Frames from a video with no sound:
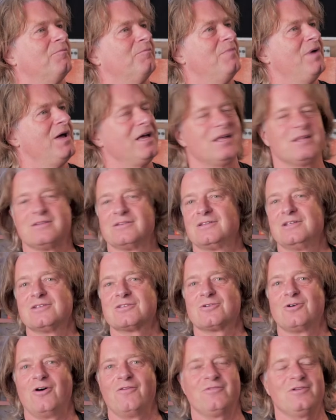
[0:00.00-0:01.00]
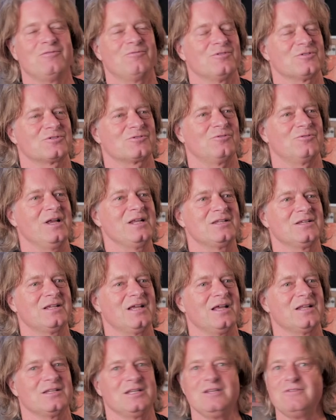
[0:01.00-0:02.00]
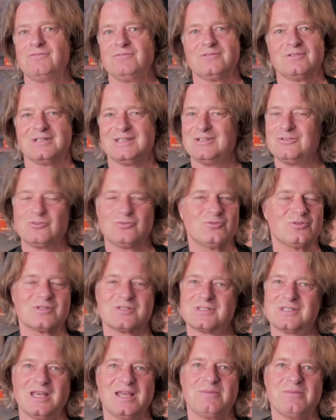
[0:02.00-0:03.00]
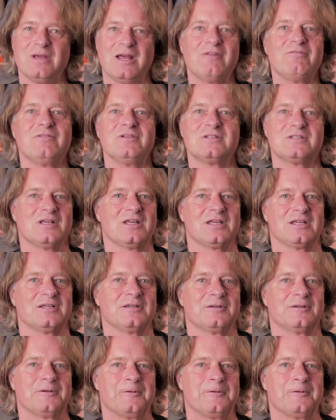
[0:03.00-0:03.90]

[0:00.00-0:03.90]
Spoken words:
man, this coffee was great again. Even you do the same every day.